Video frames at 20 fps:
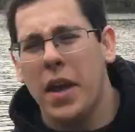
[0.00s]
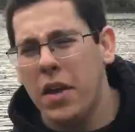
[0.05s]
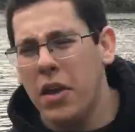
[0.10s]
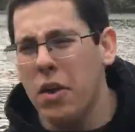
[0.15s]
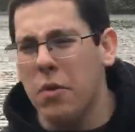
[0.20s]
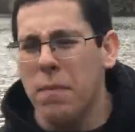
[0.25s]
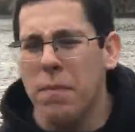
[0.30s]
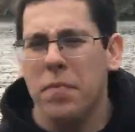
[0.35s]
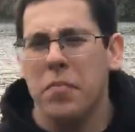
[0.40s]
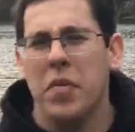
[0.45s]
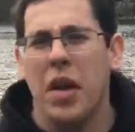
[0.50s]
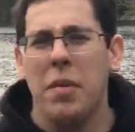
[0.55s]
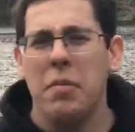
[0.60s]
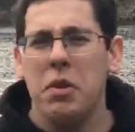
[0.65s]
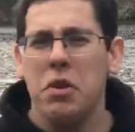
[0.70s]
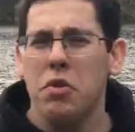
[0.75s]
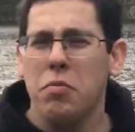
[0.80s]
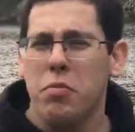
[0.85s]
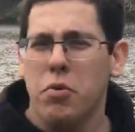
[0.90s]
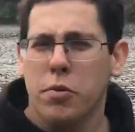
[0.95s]
Hello, I'm in
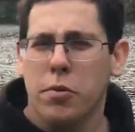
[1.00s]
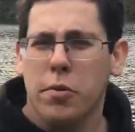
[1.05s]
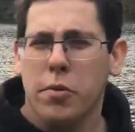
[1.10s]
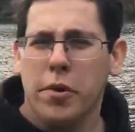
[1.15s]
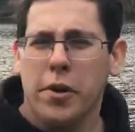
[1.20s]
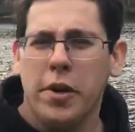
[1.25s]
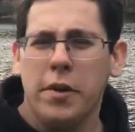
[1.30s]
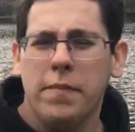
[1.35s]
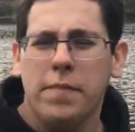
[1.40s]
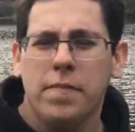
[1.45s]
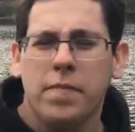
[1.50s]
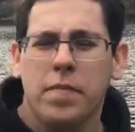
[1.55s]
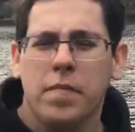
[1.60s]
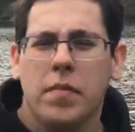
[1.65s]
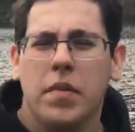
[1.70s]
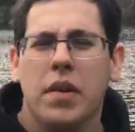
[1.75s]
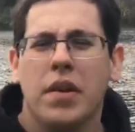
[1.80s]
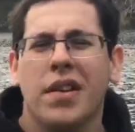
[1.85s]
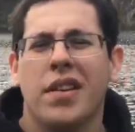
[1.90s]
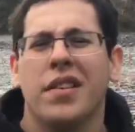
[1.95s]
Newport, Oregon,
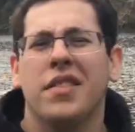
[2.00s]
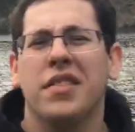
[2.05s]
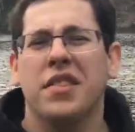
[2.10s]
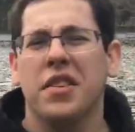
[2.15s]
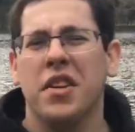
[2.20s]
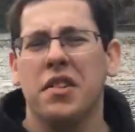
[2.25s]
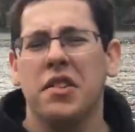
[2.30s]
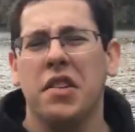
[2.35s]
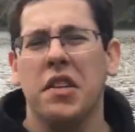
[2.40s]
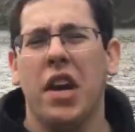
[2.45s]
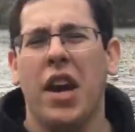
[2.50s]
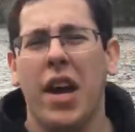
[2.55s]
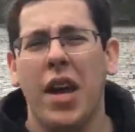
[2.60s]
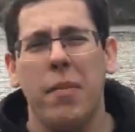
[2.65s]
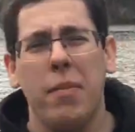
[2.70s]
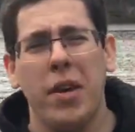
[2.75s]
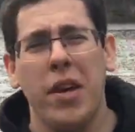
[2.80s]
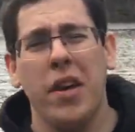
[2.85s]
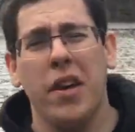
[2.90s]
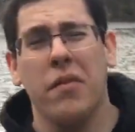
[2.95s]
discussing
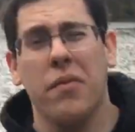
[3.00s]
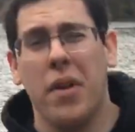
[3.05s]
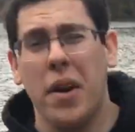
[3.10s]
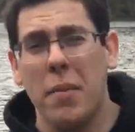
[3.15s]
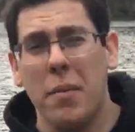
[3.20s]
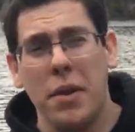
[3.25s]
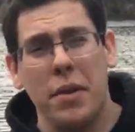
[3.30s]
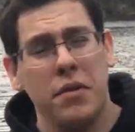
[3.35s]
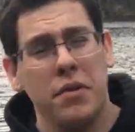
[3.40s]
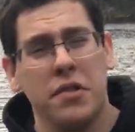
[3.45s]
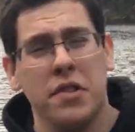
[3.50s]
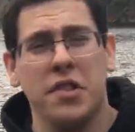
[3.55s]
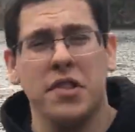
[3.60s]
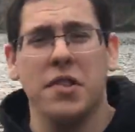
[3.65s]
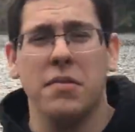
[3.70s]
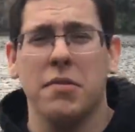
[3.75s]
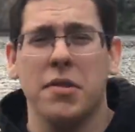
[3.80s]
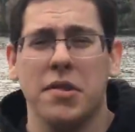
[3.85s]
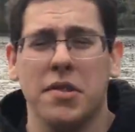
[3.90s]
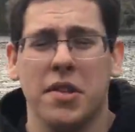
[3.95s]
IB Environmental
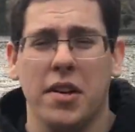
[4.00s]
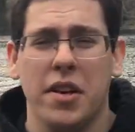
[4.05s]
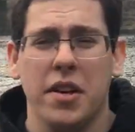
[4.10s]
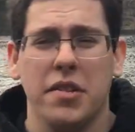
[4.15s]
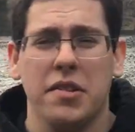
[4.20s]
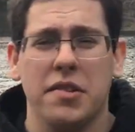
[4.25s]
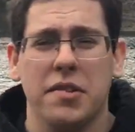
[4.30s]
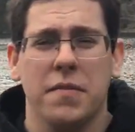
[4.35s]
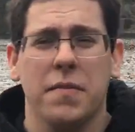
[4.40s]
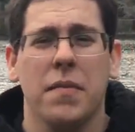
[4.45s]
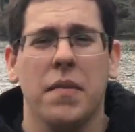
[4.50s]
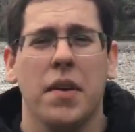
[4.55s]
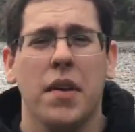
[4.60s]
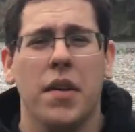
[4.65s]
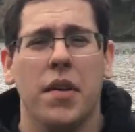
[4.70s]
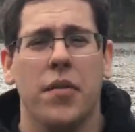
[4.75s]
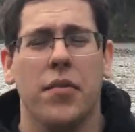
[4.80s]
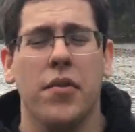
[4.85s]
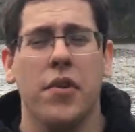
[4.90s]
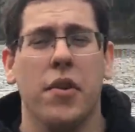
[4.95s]
Systems and Studies
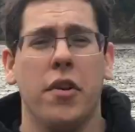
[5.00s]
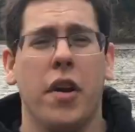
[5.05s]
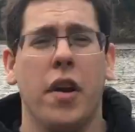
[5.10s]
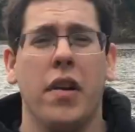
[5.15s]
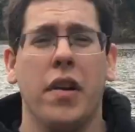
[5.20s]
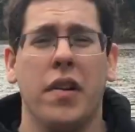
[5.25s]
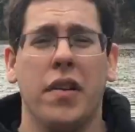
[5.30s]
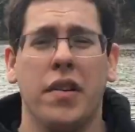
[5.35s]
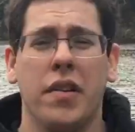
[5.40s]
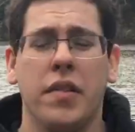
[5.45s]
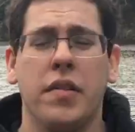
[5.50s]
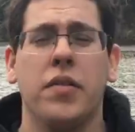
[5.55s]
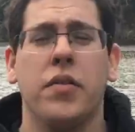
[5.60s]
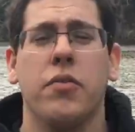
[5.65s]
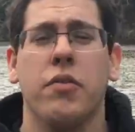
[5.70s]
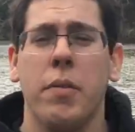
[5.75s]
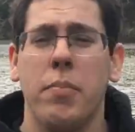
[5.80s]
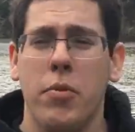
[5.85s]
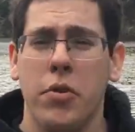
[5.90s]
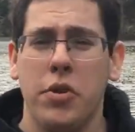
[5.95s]
for
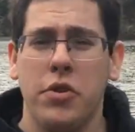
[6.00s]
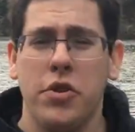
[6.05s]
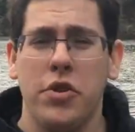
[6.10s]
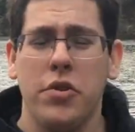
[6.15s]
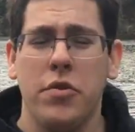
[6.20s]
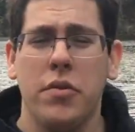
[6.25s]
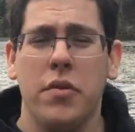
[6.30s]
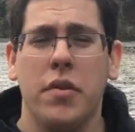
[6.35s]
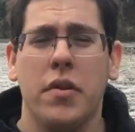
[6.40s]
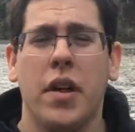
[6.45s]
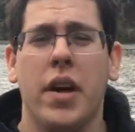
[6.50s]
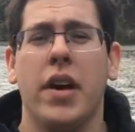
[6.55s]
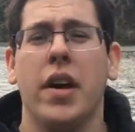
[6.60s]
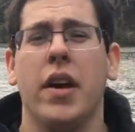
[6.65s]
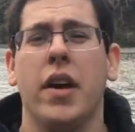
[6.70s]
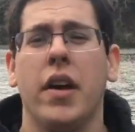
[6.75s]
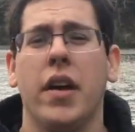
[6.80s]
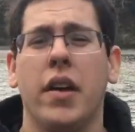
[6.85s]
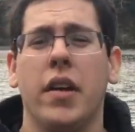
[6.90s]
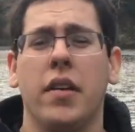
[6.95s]

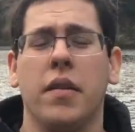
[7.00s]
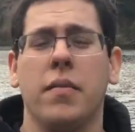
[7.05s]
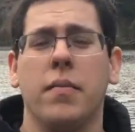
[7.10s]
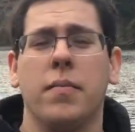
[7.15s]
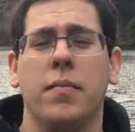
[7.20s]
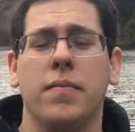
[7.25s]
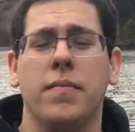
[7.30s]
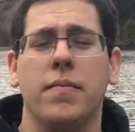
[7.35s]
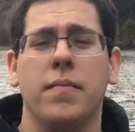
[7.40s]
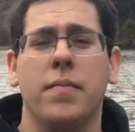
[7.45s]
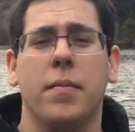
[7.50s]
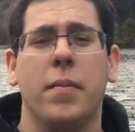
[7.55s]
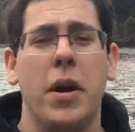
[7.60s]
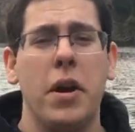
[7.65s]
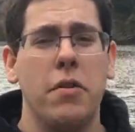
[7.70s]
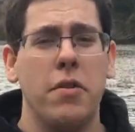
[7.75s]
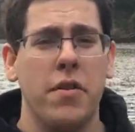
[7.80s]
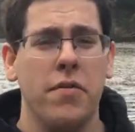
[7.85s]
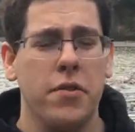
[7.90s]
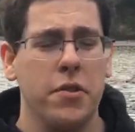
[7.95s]
3.2
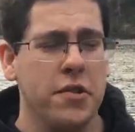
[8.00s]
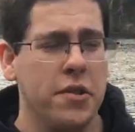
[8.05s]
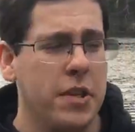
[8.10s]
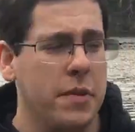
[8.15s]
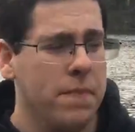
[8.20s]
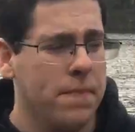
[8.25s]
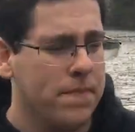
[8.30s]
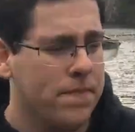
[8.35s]
biodiversity.